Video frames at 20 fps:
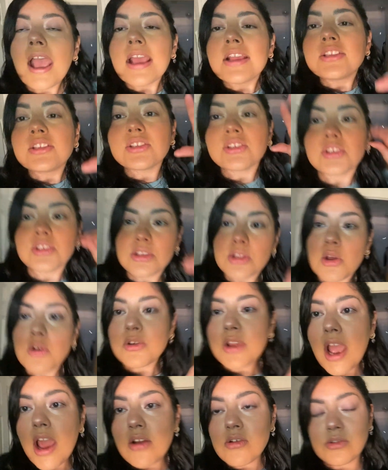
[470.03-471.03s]
to slow
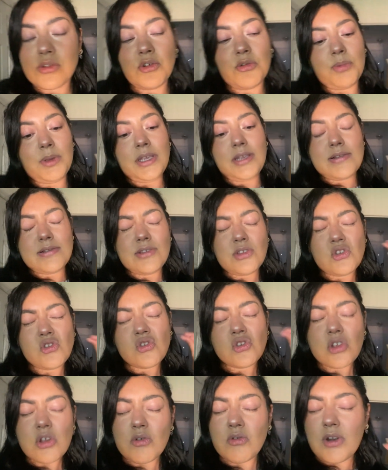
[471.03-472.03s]
down a little bit.
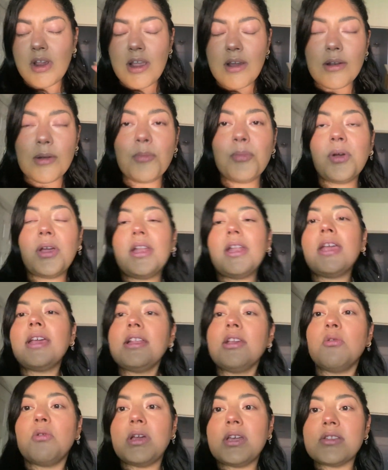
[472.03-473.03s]
Slow down. But
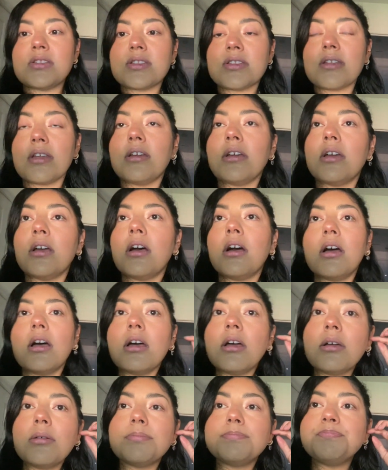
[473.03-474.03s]
anyways,
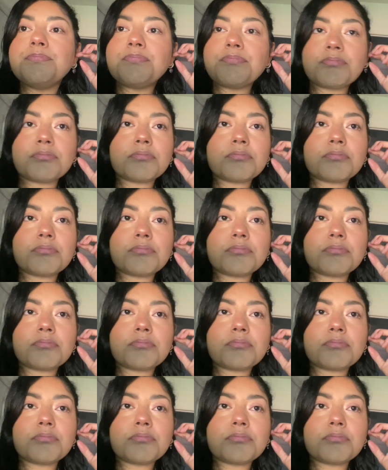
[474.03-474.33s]
um,